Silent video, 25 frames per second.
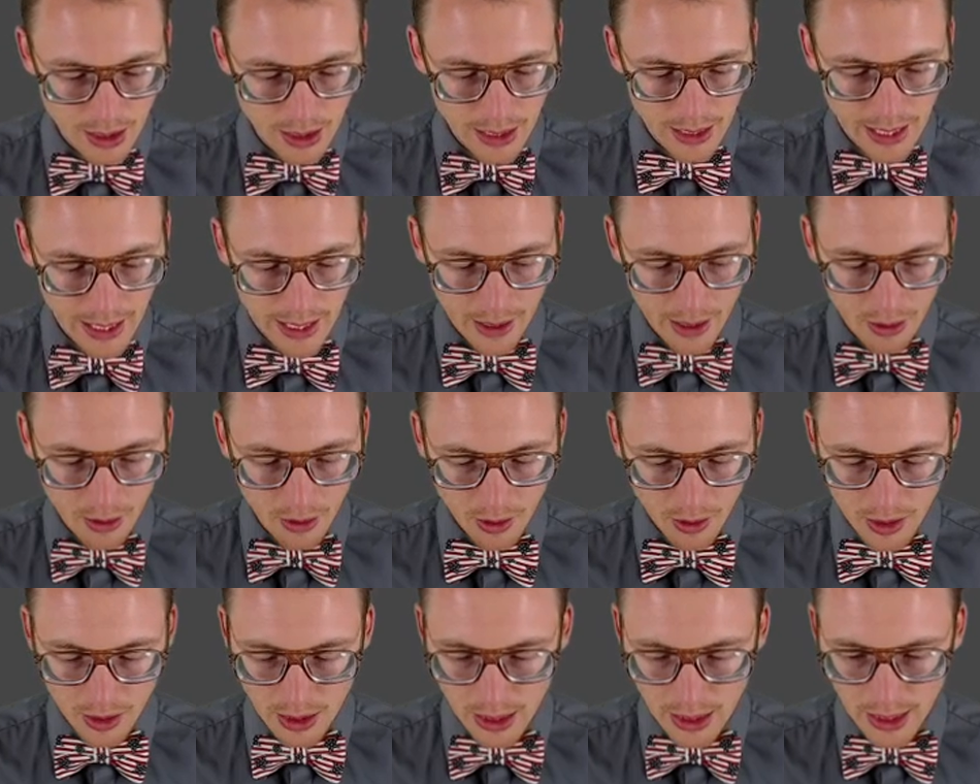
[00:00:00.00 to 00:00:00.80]

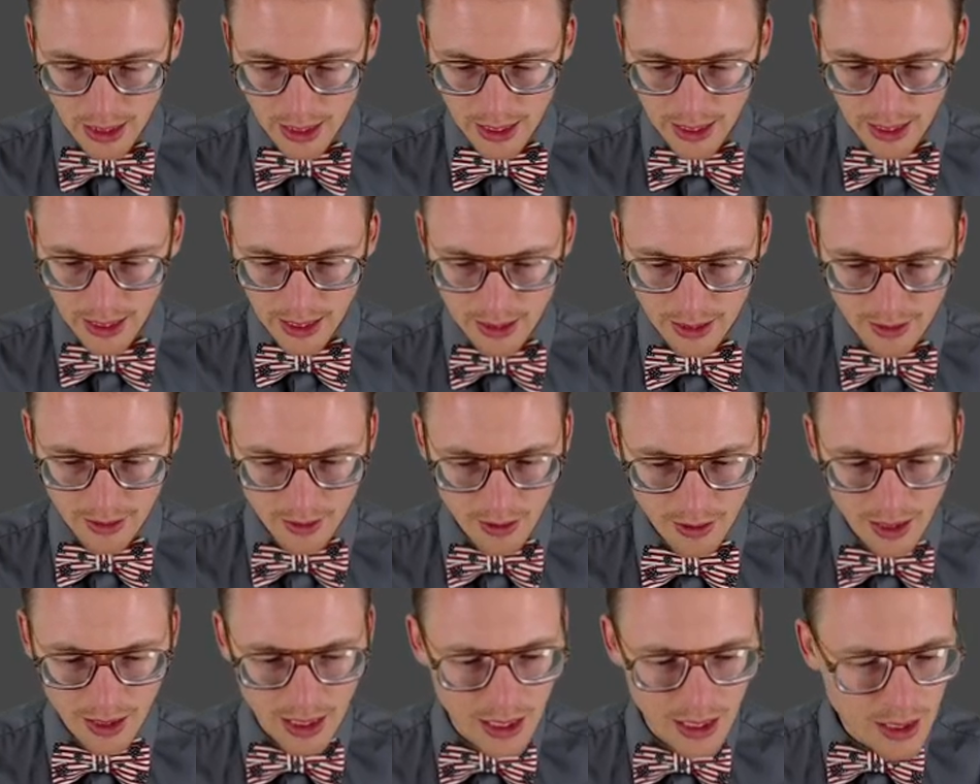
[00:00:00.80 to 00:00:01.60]
Now,
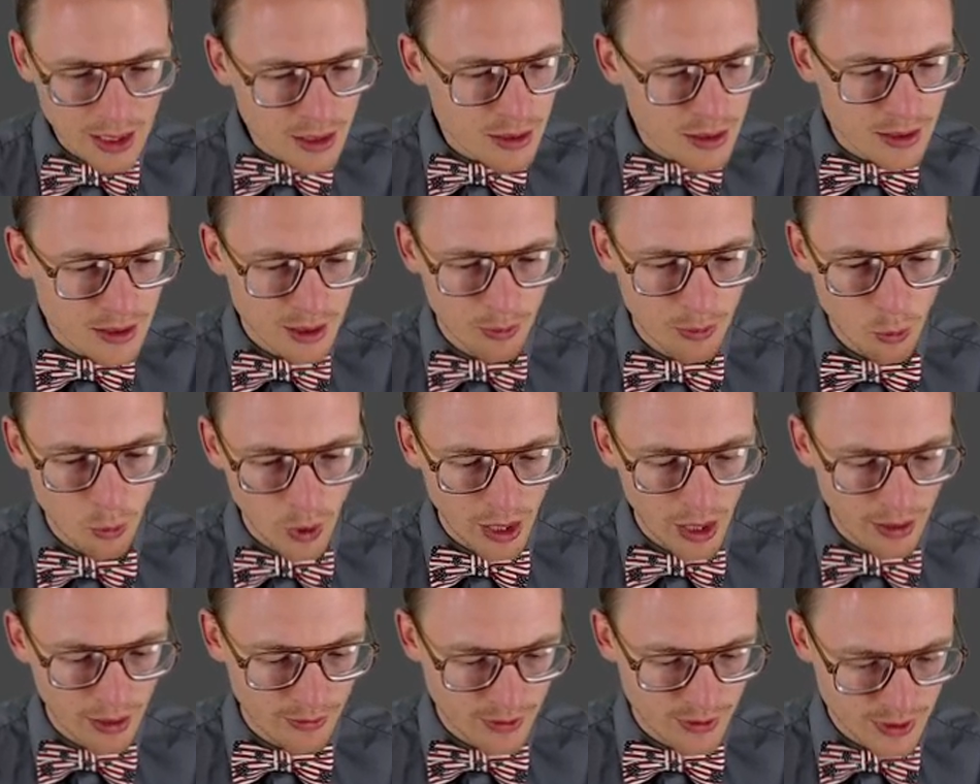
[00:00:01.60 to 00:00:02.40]
there is some
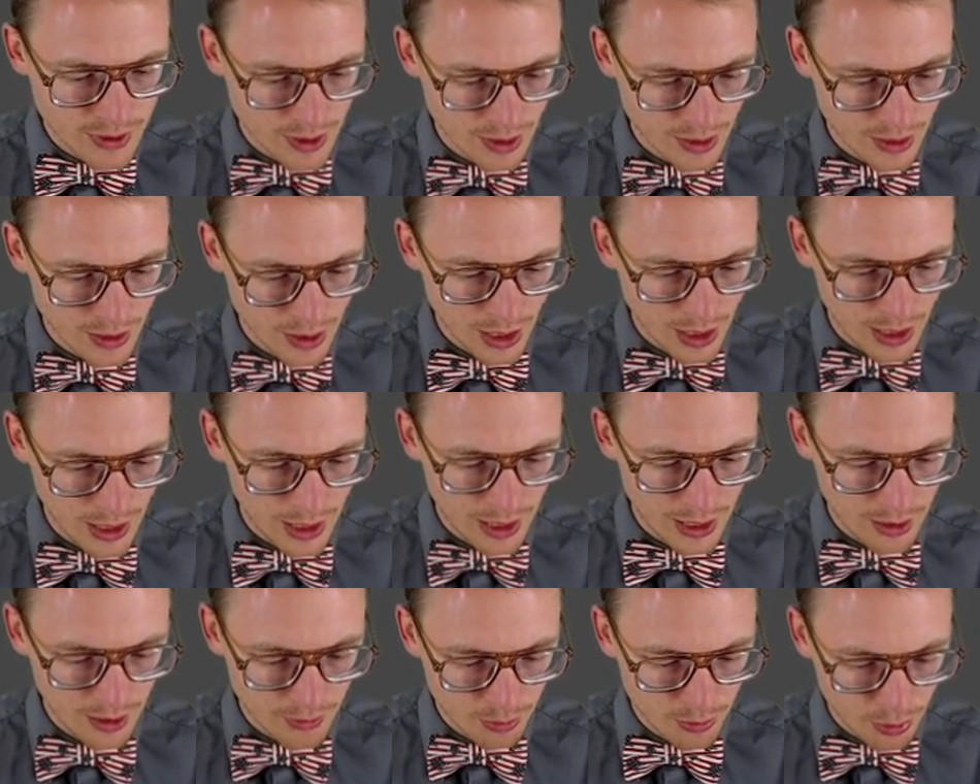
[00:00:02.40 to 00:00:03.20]
way
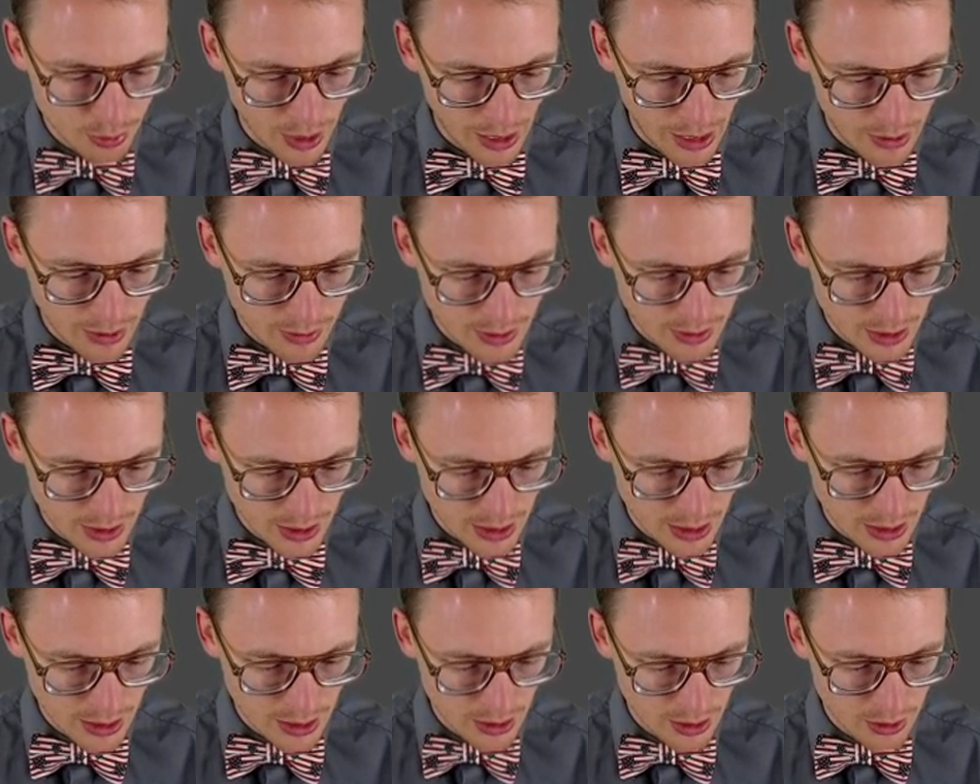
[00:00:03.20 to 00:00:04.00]
of
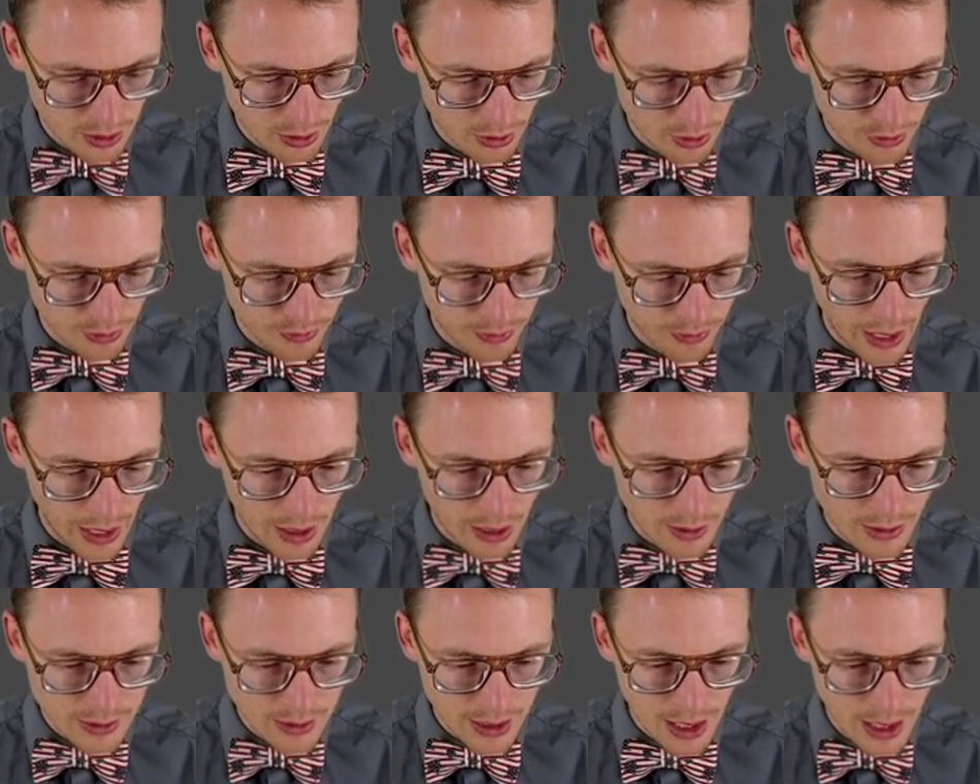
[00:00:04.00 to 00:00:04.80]
browsing your
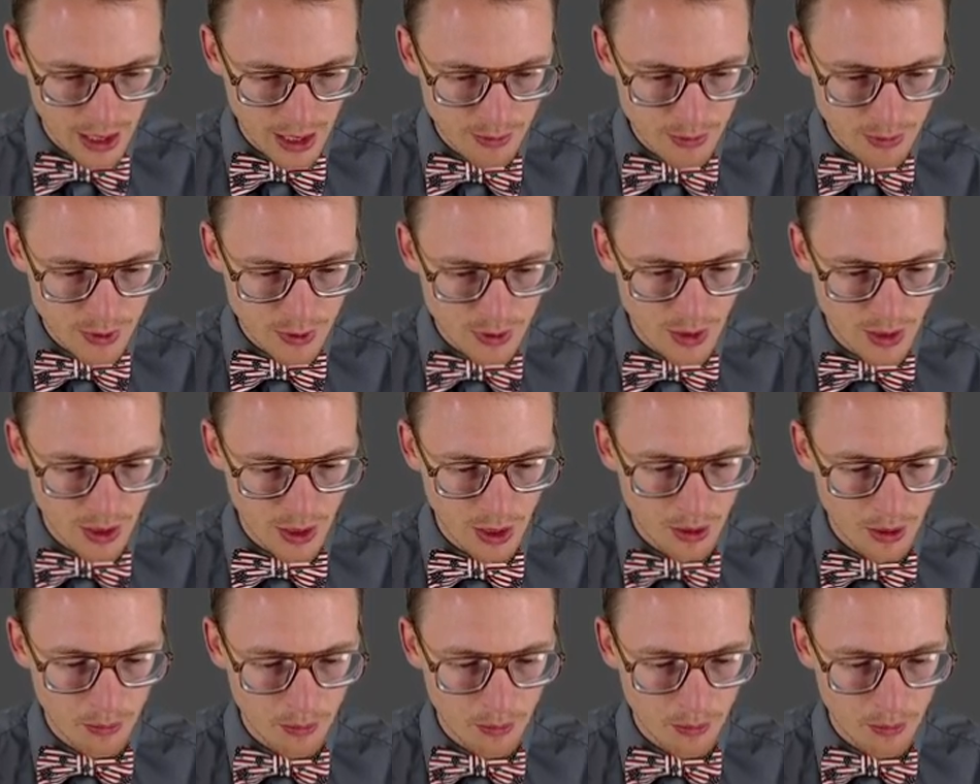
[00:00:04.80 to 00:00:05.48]
file types,